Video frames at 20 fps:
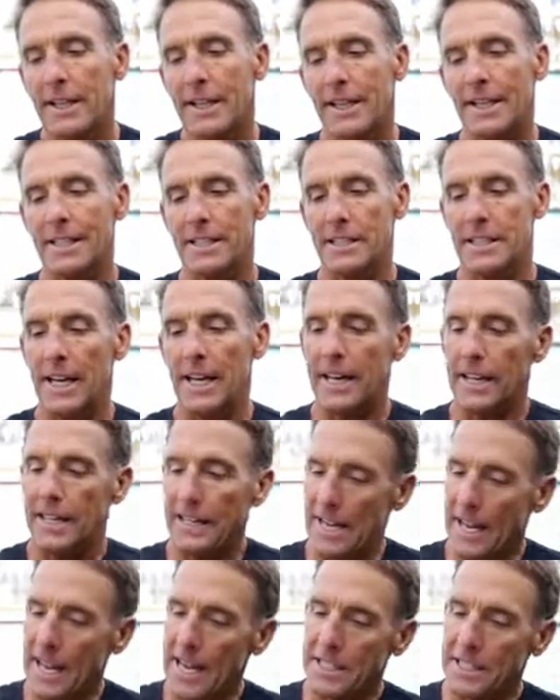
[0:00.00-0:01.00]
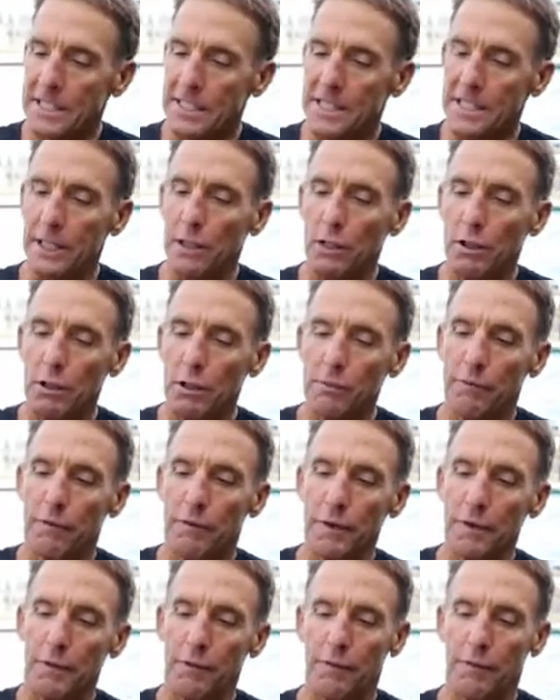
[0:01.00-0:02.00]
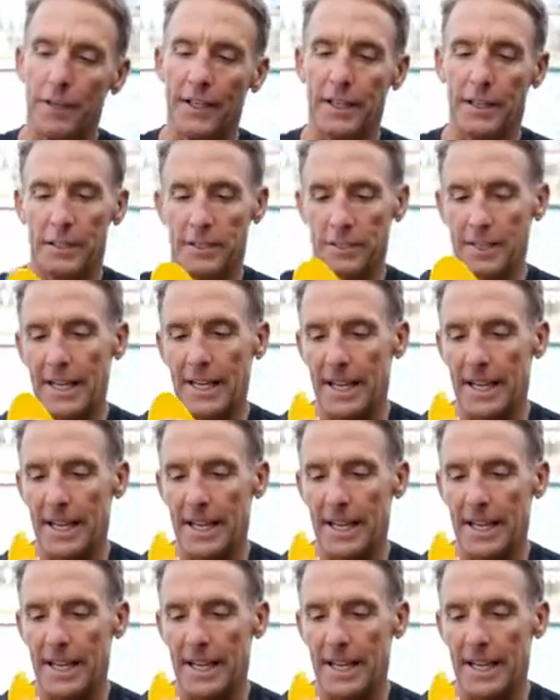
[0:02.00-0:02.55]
is that it has a single loop for your finger,